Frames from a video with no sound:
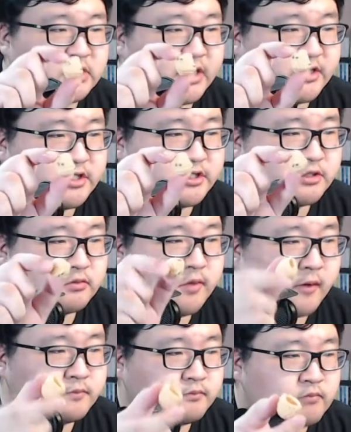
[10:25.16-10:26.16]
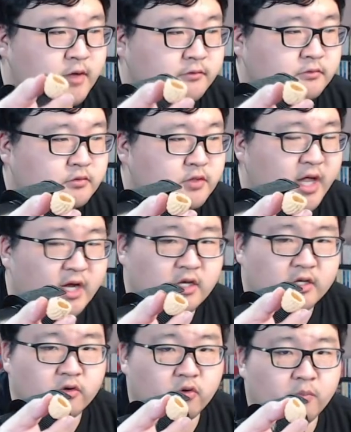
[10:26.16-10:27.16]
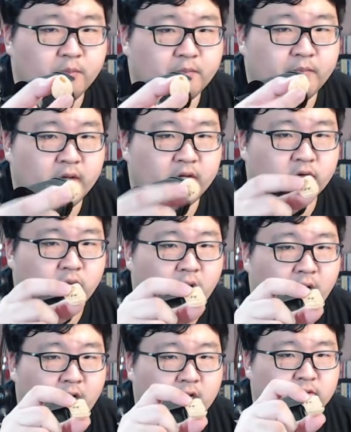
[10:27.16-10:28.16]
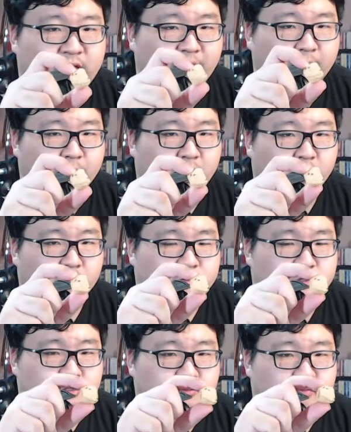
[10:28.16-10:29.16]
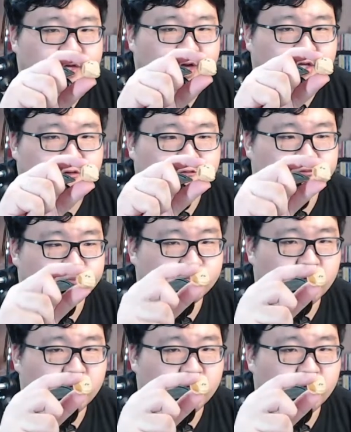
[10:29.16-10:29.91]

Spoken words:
of look like this, like little hollowed out balls, kind of.